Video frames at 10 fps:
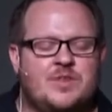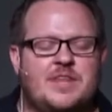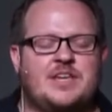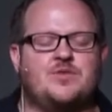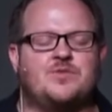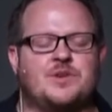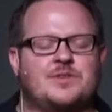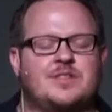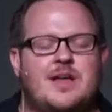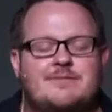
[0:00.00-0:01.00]
thank you for your
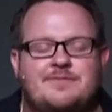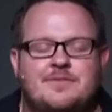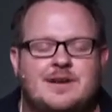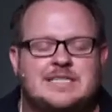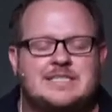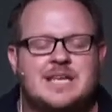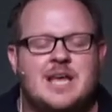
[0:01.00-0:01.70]
love for us.